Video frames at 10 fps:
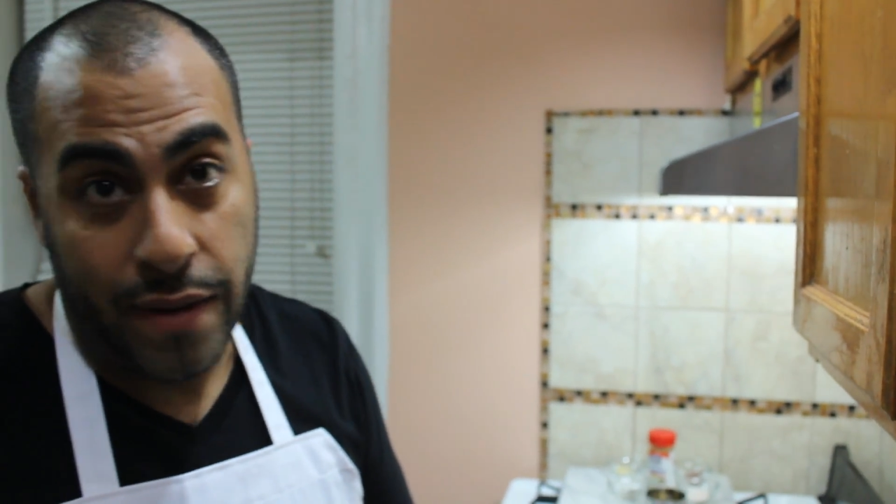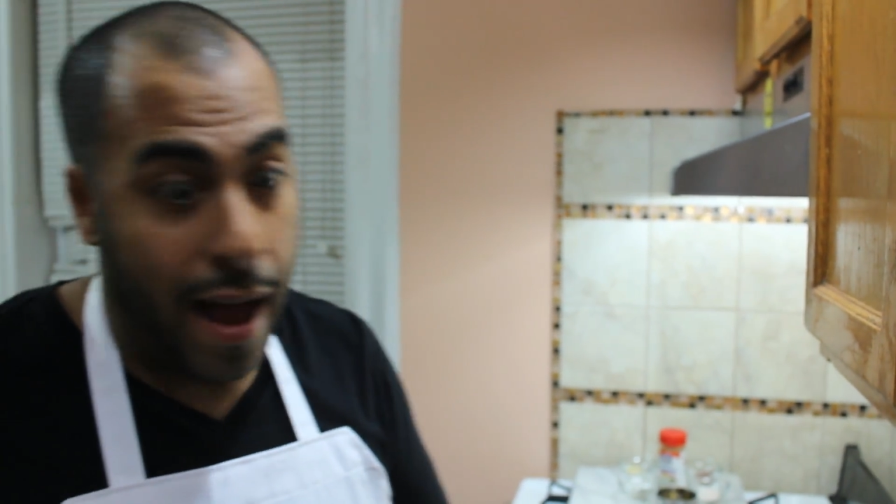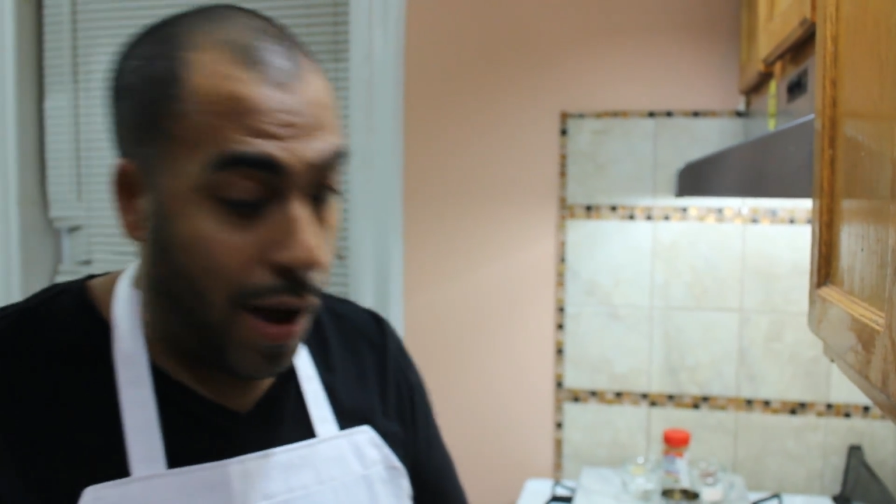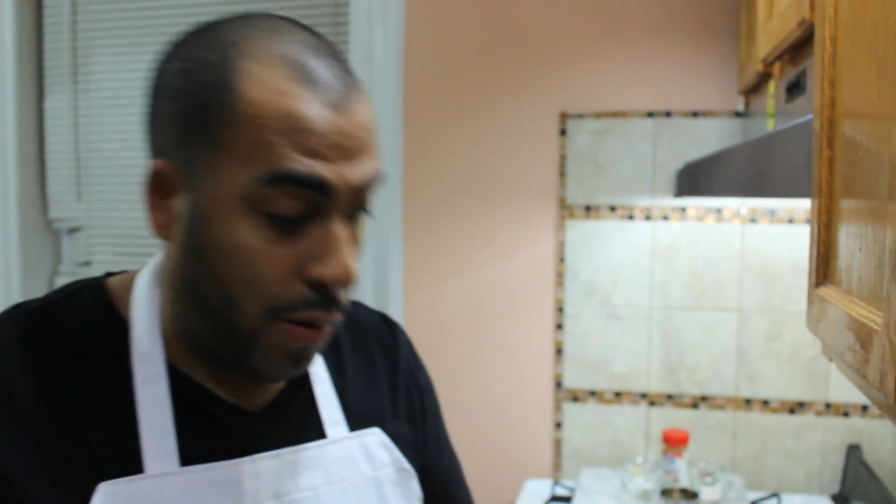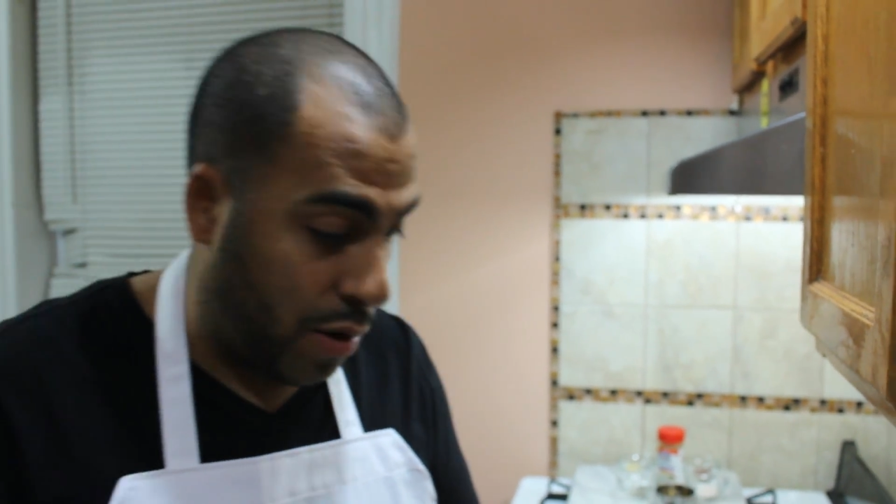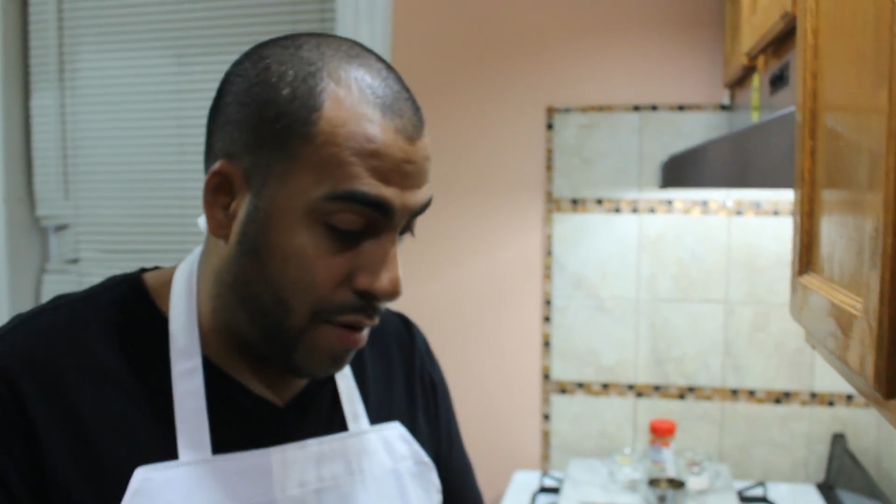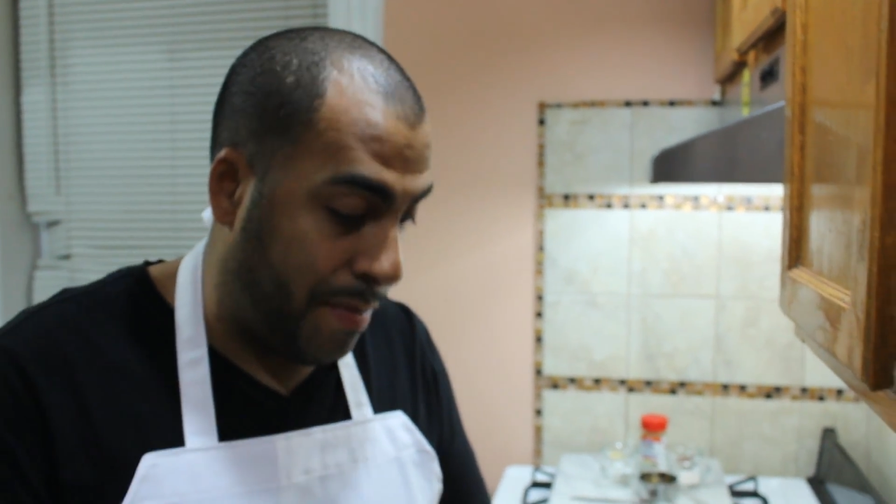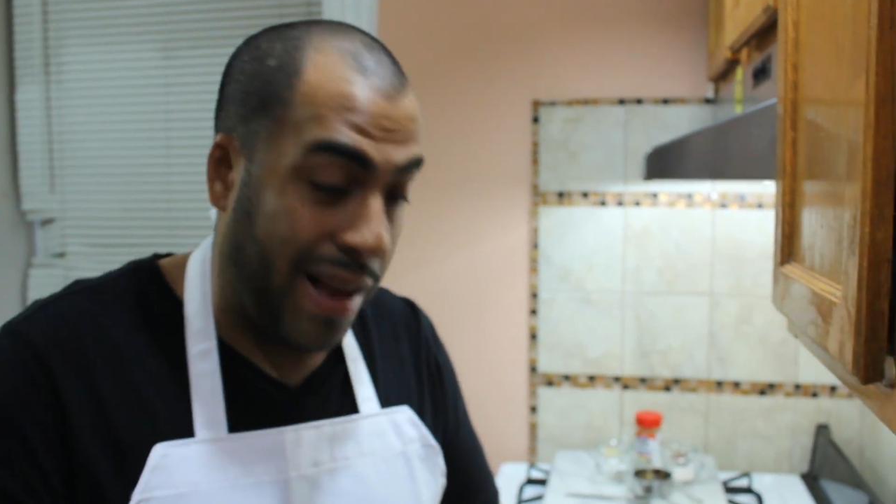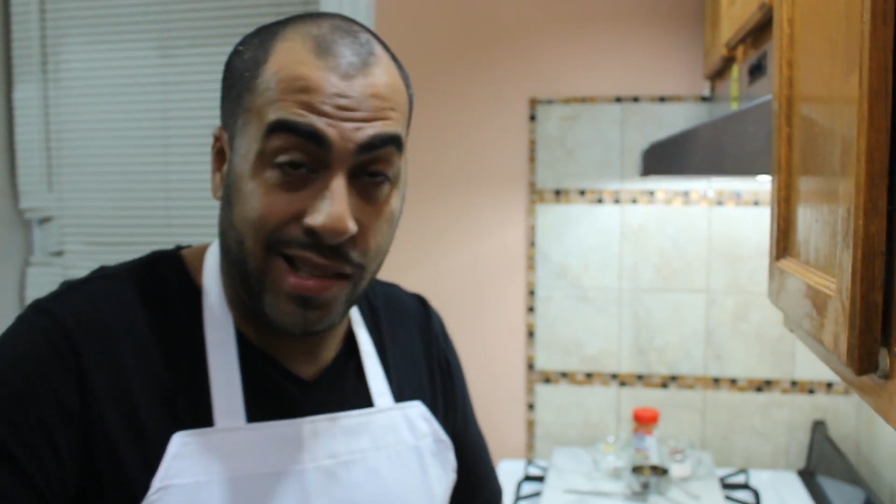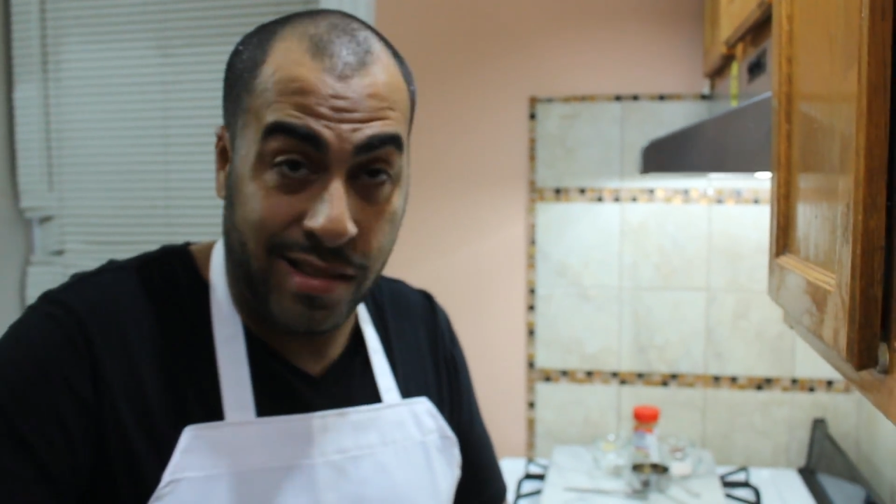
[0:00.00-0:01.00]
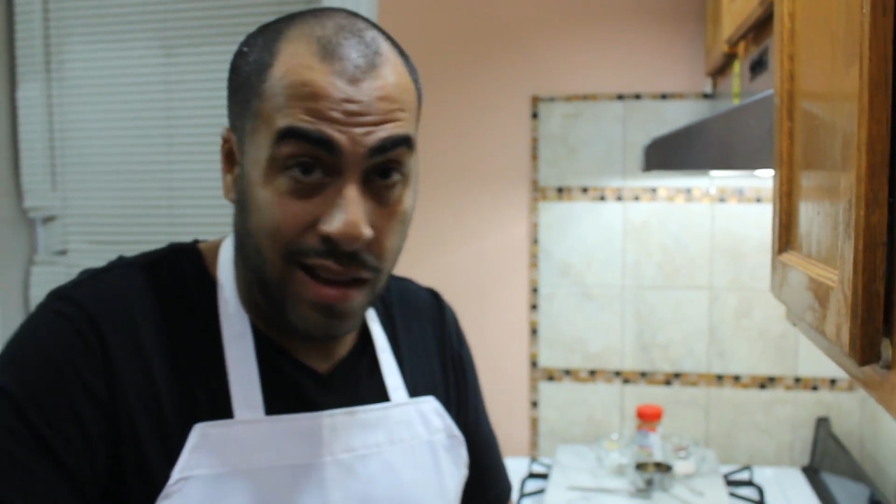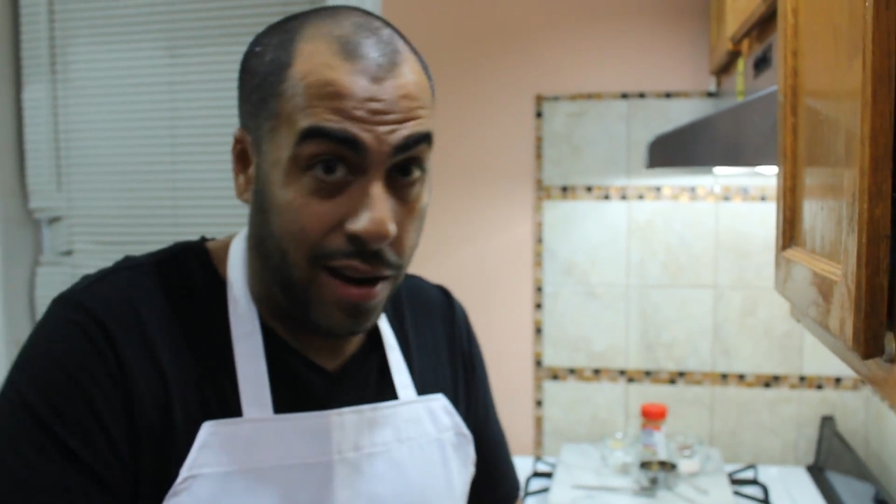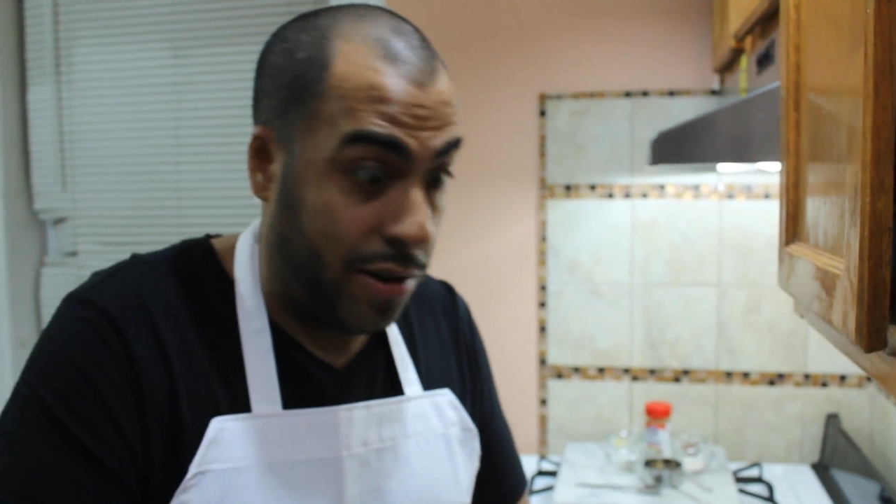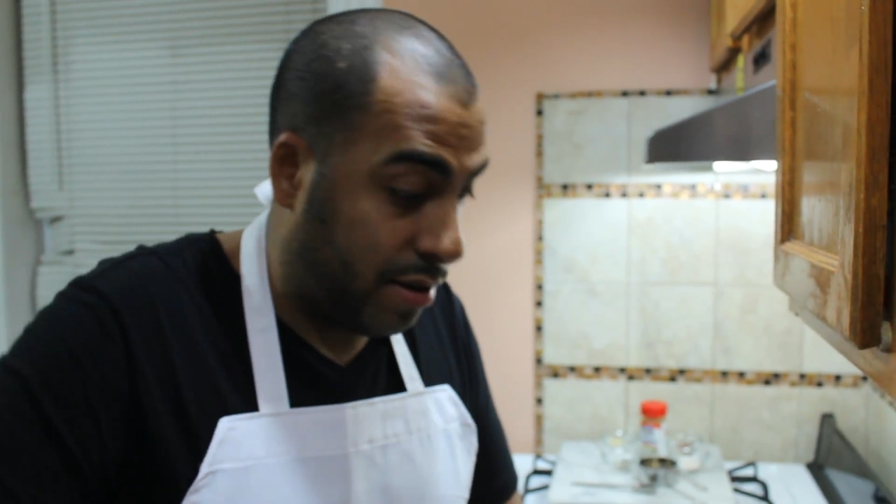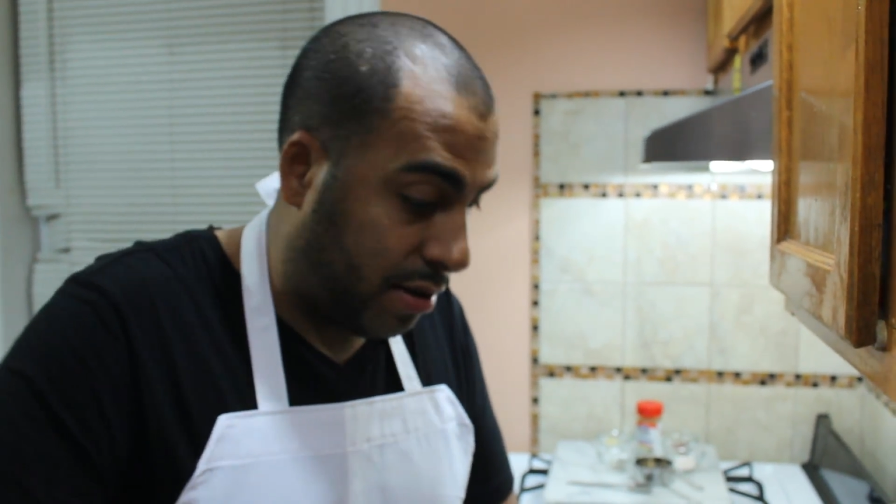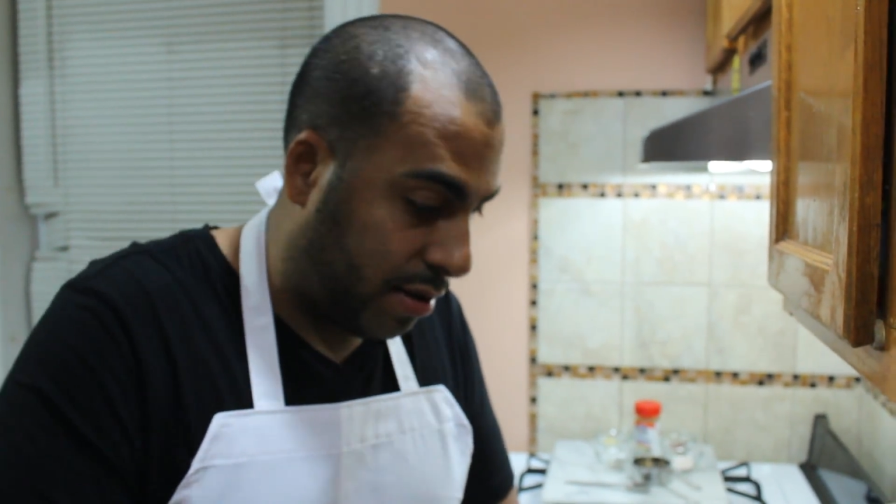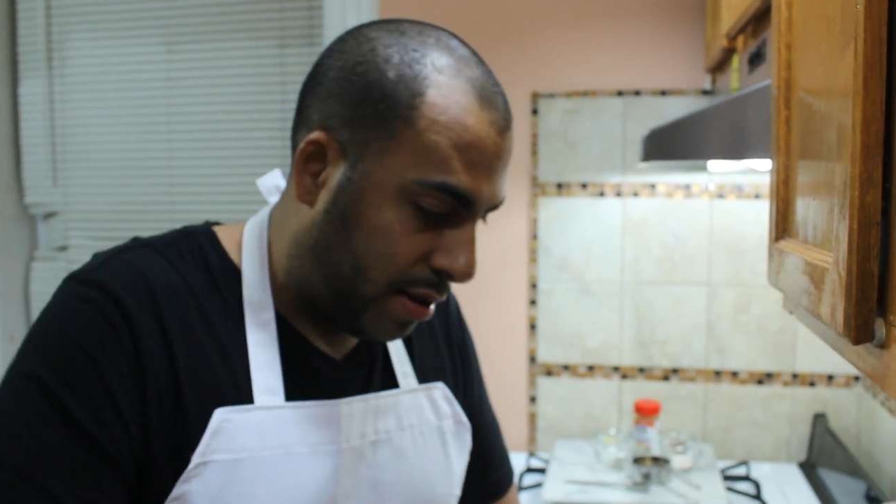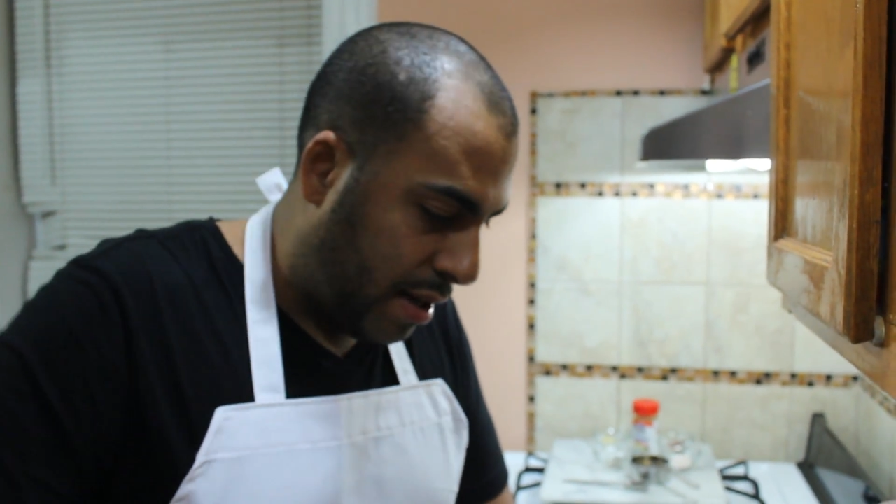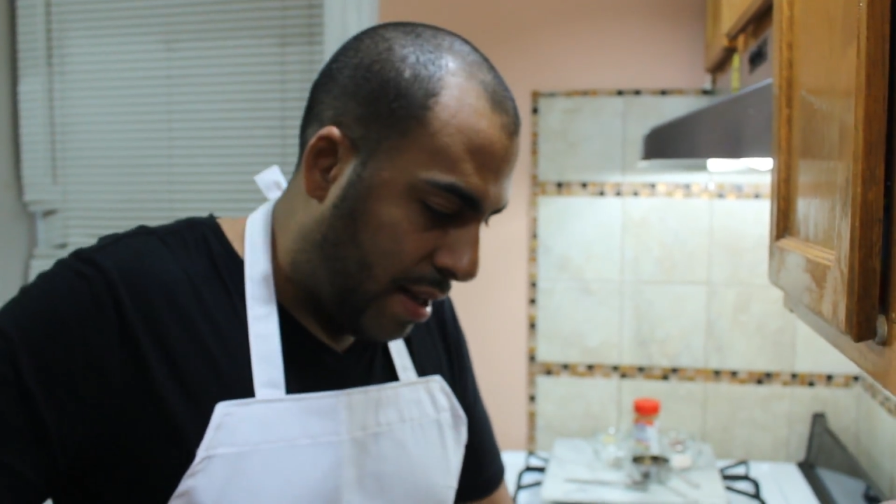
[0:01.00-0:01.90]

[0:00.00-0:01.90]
our best sellers